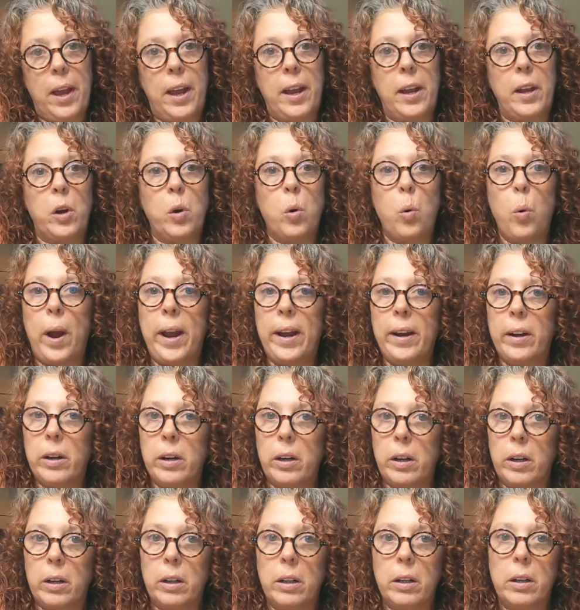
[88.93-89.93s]
a
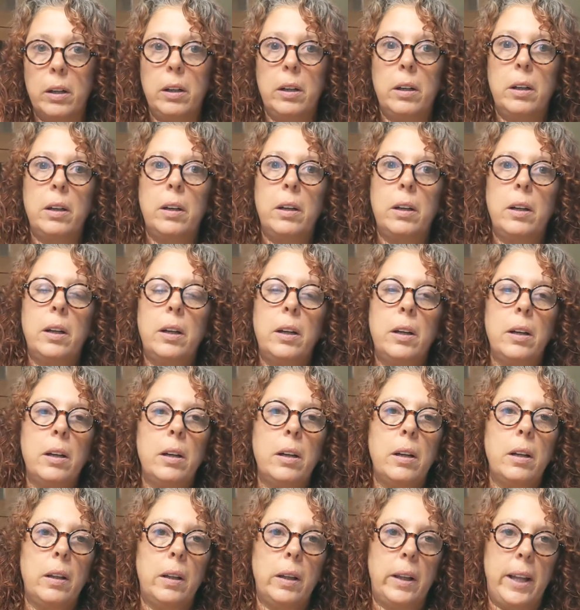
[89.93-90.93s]
Quaker
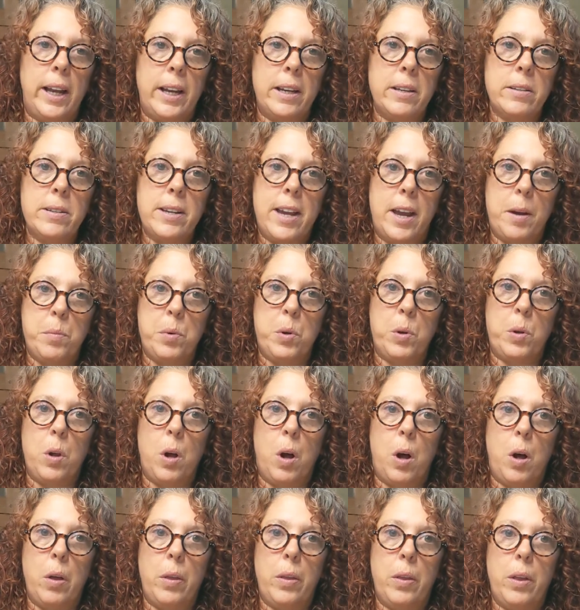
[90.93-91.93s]
lace
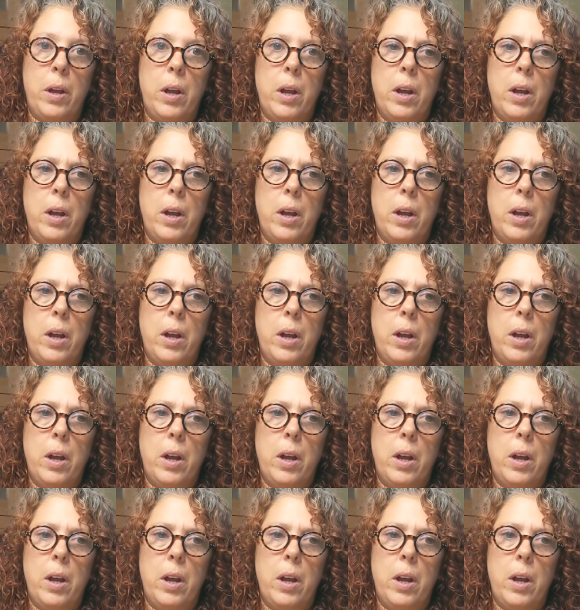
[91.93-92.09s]
tablecloth.